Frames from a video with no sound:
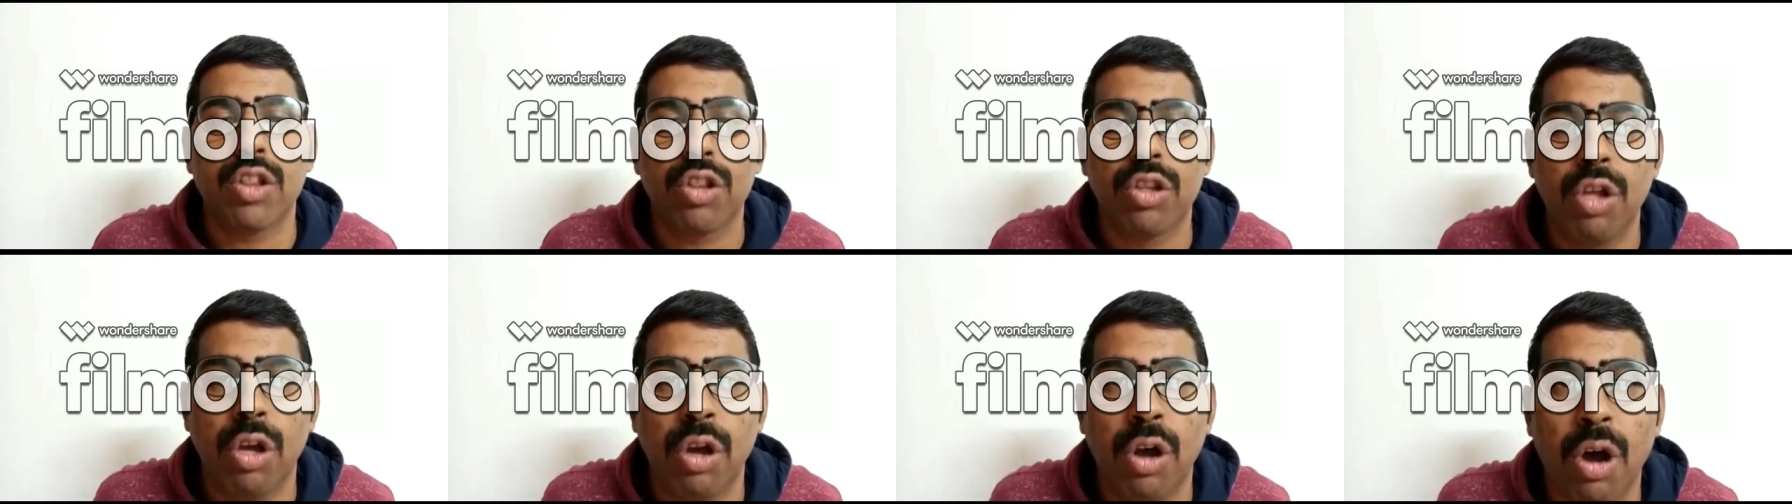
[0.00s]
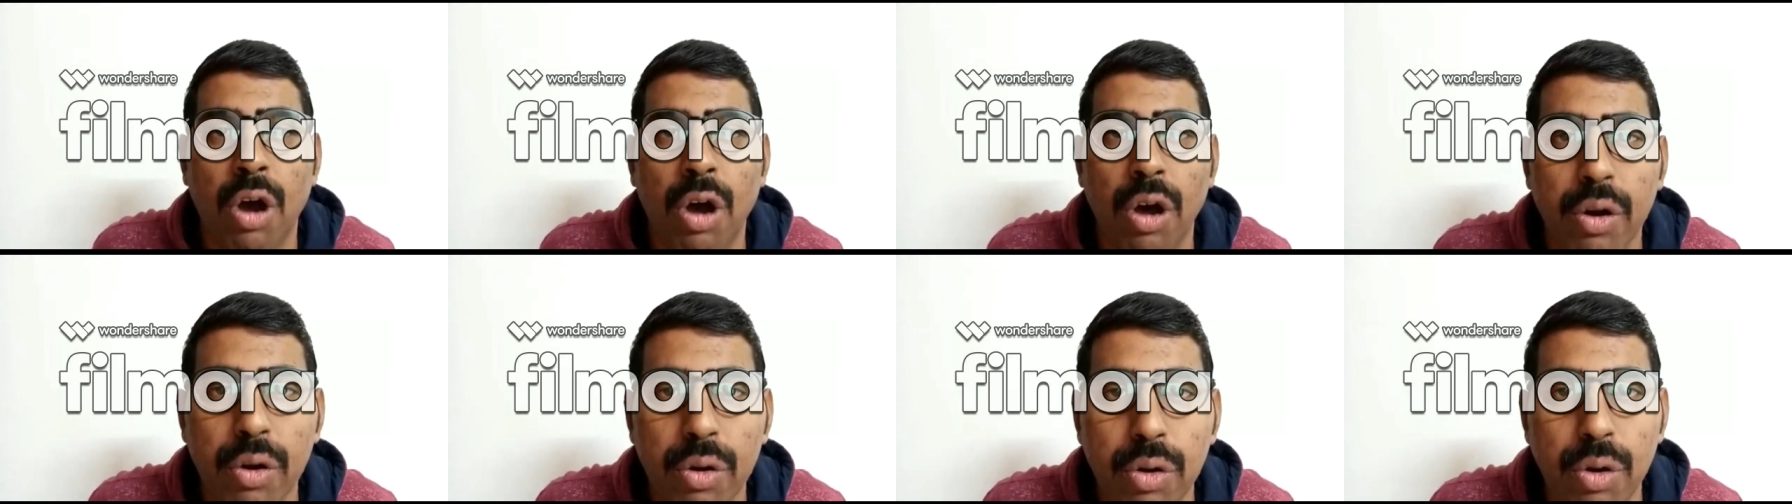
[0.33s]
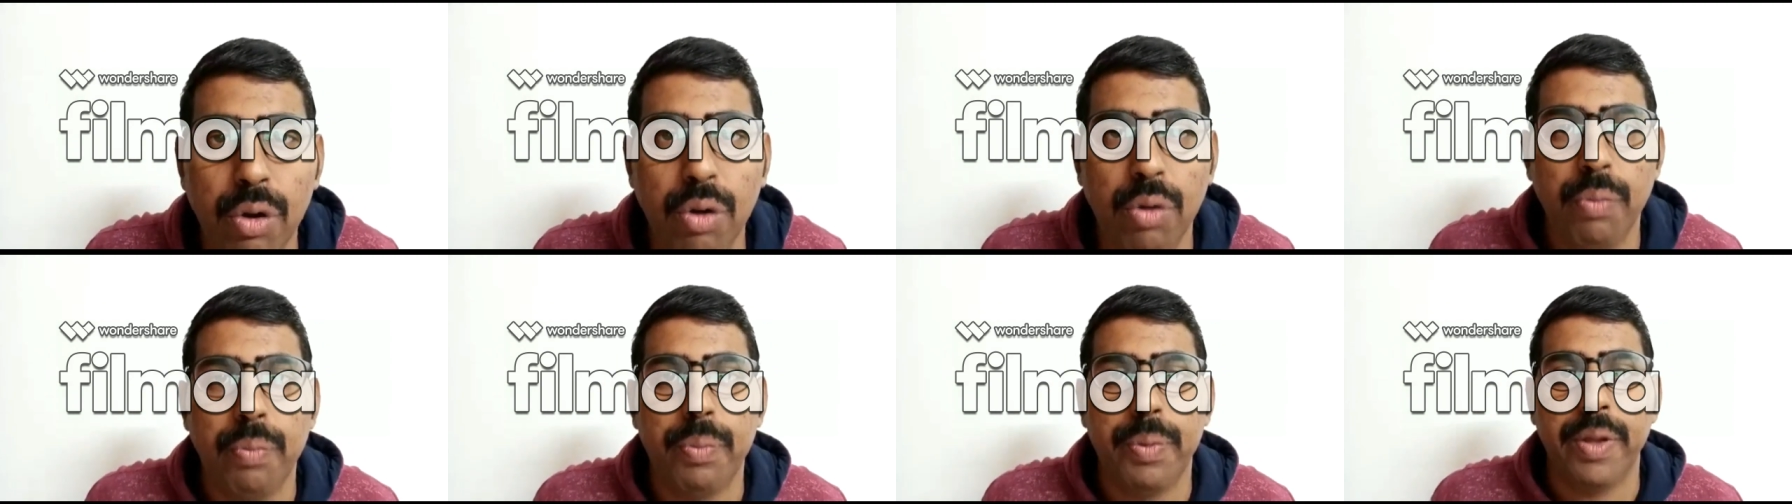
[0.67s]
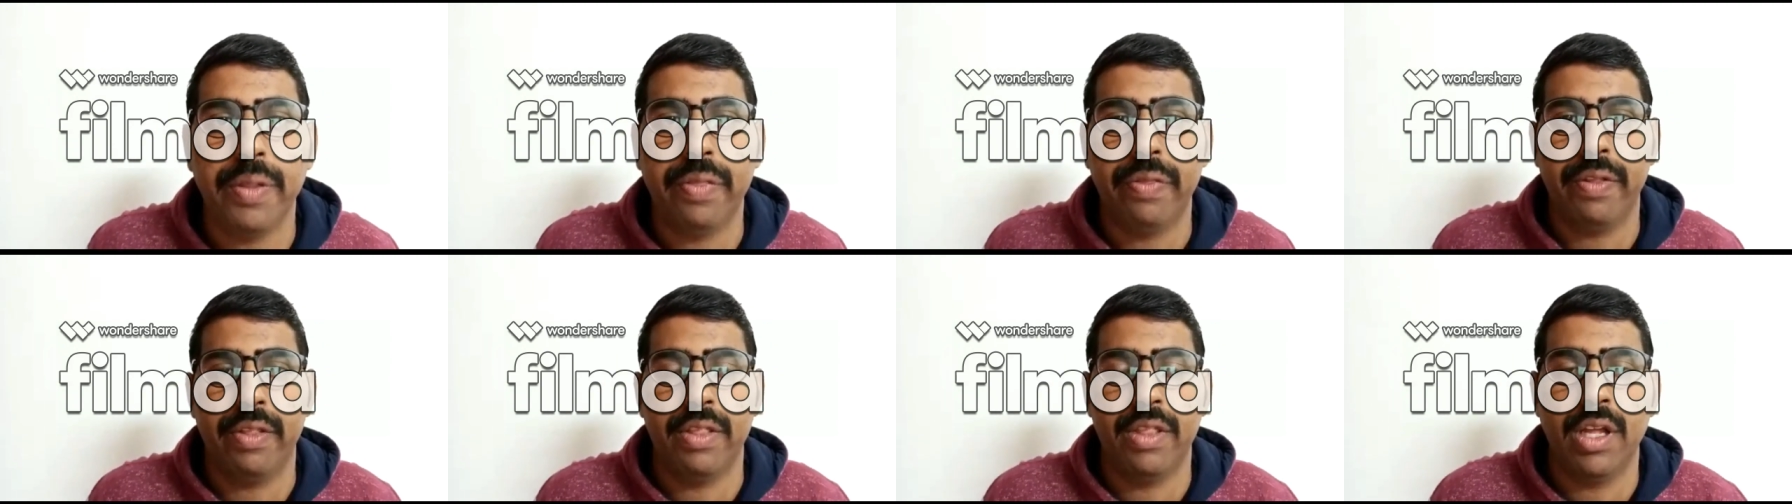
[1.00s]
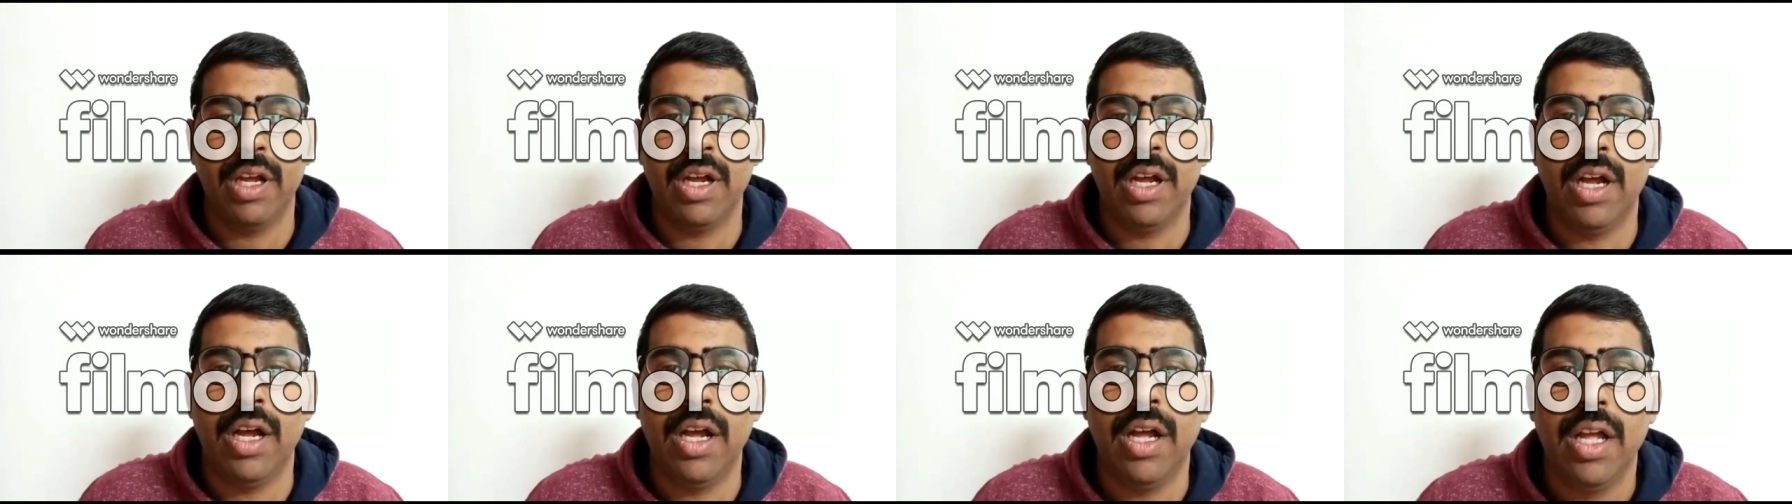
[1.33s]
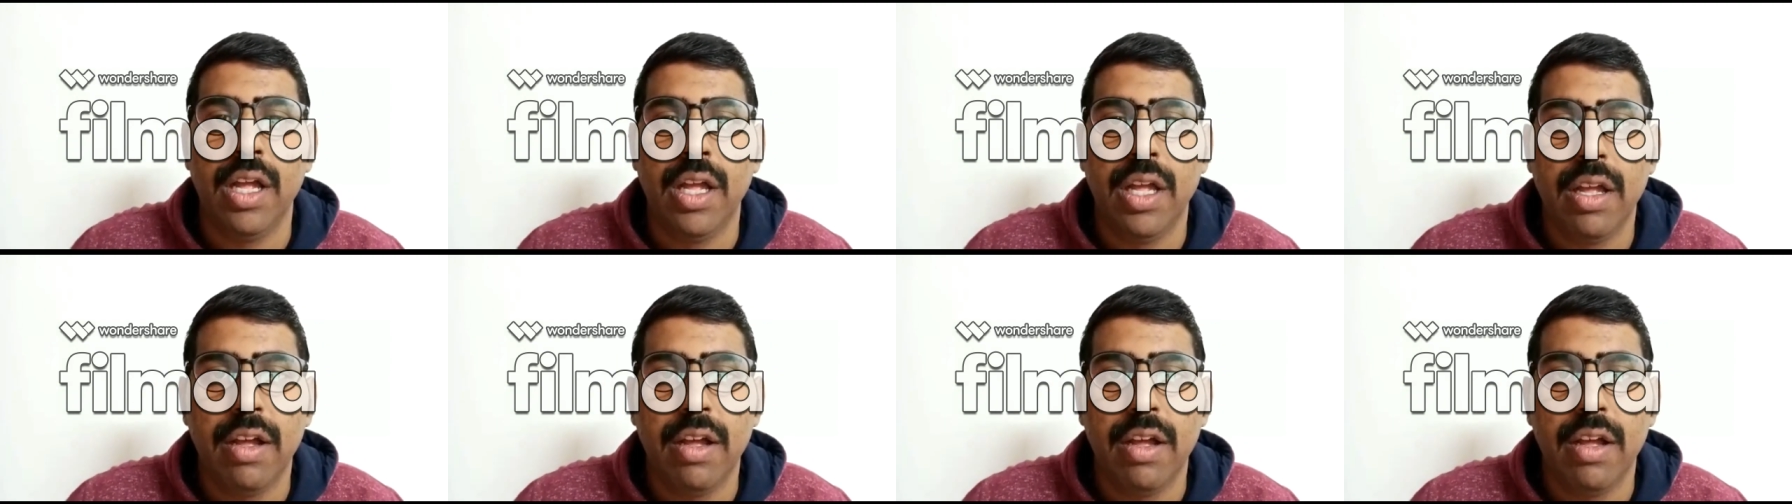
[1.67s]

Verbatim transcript: thorough with the